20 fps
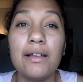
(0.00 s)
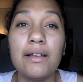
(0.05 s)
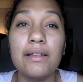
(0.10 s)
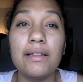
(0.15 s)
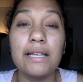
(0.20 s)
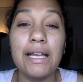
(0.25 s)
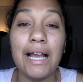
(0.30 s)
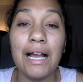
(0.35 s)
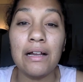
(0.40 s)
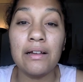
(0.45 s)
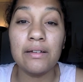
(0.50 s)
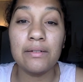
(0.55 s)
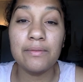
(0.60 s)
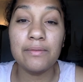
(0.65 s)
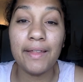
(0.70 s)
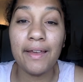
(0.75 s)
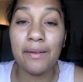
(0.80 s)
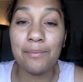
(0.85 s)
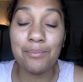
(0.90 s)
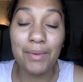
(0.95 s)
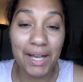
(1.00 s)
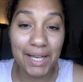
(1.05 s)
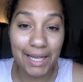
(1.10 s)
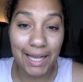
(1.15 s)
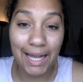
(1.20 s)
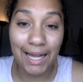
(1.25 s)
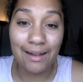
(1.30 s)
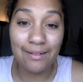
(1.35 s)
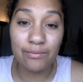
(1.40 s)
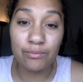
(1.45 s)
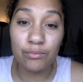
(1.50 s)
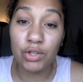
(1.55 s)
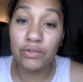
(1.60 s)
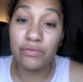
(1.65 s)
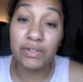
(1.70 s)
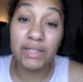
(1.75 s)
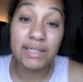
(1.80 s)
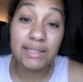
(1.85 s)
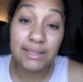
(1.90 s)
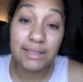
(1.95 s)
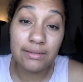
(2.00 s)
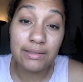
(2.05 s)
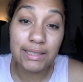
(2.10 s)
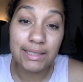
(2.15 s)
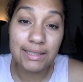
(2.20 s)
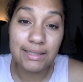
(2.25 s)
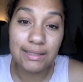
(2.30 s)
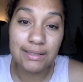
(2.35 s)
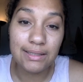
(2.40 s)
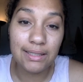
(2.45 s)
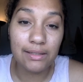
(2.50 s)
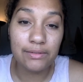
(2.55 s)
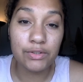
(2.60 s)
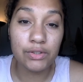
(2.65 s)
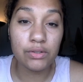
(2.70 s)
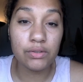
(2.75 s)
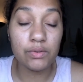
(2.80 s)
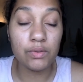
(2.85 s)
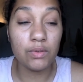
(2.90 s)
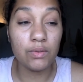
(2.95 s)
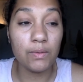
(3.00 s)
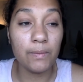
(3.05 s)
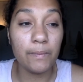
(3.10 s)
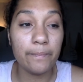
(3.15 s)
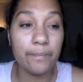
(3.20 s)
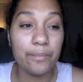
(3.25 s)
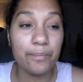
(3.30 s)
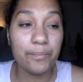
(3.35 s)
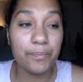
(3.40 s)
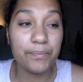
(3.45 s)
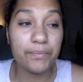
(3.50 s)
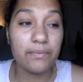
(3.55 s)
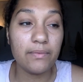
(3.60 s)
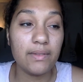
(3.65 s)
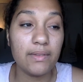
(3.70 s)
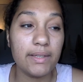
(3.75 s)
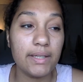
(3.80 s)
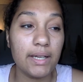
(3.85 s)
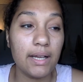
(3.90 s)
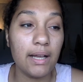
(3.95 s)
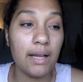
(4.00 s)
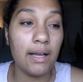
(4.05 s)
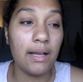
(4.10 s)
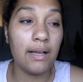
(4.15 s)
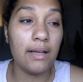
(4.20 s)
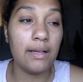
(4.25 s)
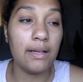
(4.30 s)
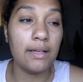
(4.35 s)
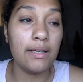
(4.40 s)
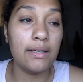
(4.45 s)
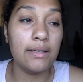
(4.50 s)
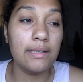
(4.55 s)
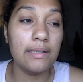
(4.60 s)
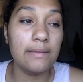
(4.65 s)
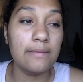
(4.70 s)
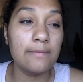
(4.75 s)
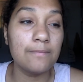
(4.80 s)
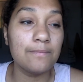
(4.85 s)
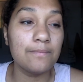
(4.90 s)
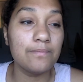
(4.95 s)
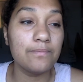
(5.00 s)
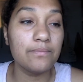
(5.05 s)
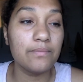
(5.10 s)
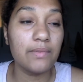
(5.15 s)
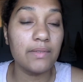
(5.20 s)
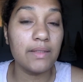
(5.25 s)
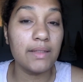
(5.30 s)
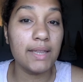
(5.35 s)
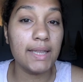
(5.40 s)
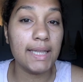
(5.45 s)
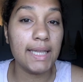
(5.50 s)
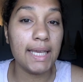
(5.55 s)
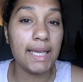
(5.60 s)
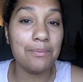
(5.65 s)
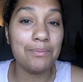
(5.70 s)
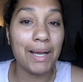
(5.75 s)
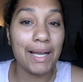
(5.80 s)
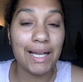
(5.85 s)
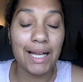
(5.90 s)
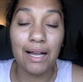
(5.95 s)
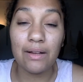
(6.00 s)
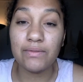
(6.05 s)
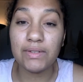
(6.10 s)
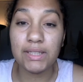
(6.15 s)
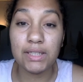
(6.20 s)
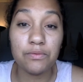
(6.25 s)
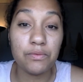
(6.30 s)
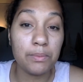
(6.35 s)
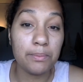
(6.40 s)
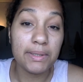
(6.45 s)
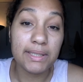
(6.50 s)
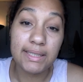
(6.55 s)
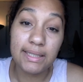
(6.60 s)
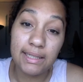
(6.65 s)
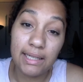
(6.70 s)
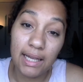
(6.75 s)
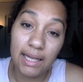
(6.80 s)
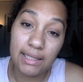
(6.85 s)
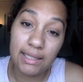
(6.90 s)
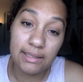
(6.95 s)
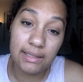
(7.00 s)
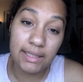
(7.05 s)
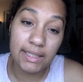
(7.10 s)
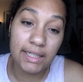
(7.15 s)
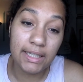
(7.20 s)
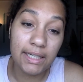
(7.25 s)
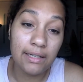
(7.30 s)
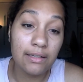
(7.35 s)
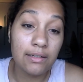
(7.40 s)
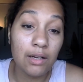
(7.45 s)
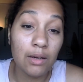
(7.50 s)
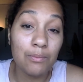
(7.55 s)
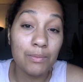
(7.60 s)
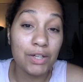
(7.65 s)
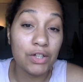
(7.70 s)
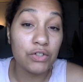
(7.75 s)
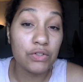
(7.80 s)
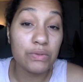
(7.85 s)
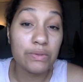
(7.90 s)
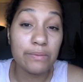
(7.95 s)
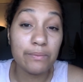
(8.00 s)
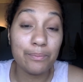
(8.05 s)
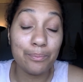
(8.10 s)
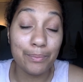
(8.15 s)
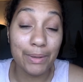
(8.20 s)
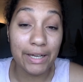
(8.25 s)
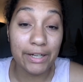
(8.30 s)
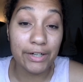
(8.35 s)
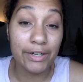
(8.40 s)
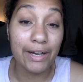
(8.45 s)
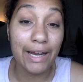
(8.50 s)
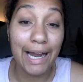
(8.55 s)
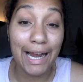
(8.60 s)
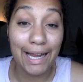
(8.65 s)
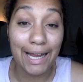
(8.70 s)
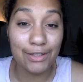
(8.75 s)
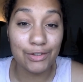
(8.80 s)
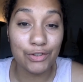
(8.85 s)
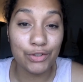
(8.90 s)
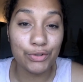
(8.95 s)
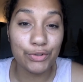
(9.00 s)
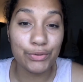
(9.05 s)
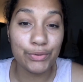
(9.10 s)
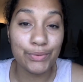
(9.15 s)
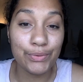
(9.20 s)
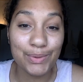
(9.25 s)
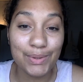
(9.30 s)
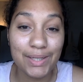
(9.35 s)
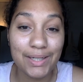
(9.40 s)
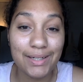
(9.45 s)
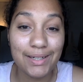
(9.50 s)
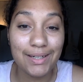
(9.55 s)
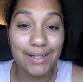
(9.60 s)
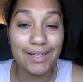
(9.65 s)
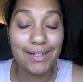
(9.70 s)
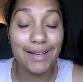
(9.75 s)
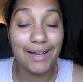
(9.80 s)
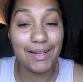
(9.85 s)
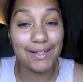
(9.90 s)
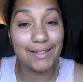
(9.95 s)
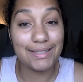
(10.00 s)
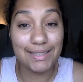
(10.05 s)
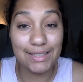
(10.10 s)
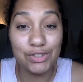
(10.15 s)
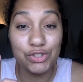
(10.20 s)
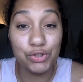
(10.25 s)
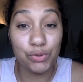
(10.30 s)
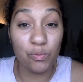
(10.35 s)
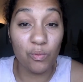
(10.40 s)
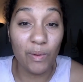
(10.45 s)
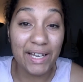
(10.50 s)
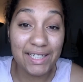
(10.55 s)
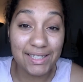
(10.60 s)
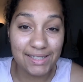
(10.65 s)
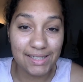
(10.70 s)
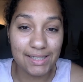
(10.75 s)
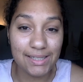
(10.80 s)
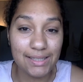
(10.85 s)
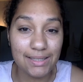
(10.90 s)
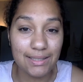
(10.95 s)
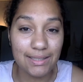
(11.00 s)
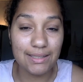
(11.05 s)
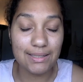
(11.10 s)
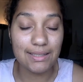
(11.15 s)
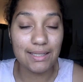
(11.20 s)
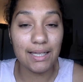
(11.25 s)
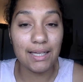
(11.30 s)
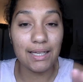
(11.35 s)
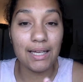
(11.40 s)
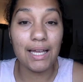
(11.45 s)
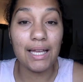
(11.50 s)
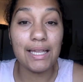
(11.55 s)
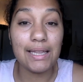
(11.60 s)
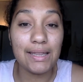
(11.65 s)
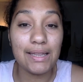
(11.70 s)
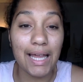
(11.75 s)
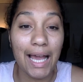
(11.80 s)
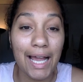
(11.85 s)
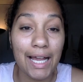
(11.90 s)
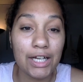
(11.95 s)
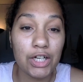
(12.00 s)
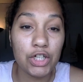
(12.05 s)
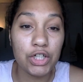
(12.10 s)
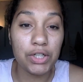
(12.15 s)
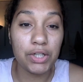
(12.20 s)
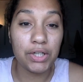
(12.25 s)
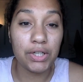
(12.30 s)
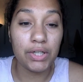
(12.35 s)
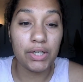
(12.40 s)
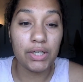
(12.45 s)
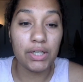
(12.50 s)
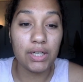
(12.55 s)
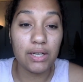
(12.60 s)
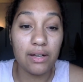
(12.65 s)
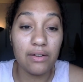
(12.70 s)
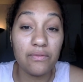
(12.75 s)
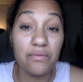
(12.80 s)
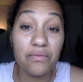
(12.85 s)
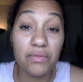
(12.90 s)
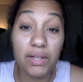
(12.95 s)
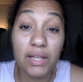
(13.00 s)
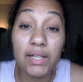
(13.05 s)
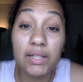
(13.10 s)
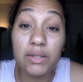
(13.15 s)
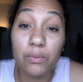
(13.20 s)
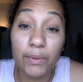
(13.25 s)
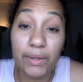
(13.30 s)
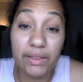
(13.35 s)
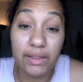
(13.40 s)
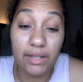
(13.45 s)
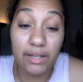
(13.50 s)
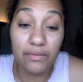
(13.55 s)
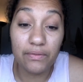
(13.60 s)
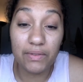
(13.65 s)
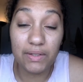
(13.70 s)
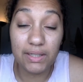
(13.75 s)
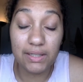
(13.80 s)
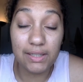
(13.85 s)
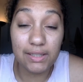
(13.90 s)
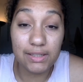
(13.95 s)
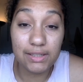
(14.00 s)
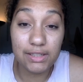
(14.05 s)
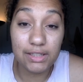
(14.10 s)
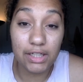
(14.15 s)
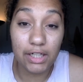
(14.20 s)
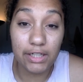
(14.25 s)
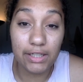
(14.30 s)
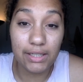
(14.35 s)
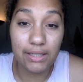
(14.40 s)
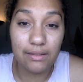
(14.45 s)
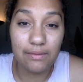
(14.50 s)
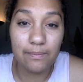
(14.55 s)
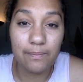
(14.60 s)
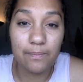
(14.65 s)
they had, they might have more resources than you. Uh, they might have a different personality and a better, better handle situations that could conflict with their fitness journey.